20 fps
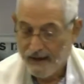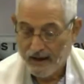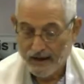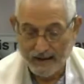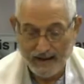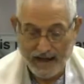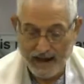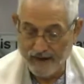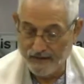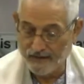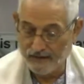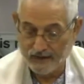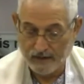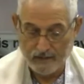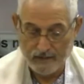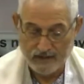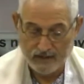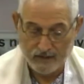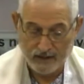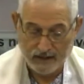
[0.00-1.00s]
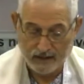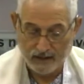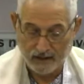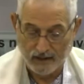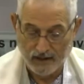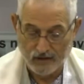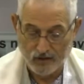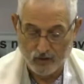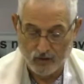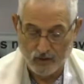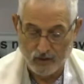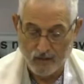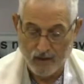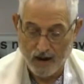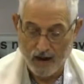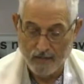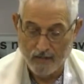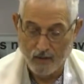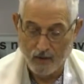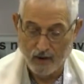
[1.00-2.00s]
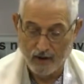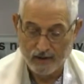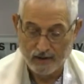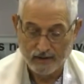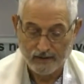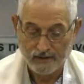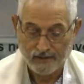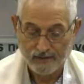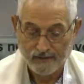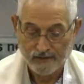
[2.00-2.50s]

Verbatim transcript: A lot of it can be speculation on my part.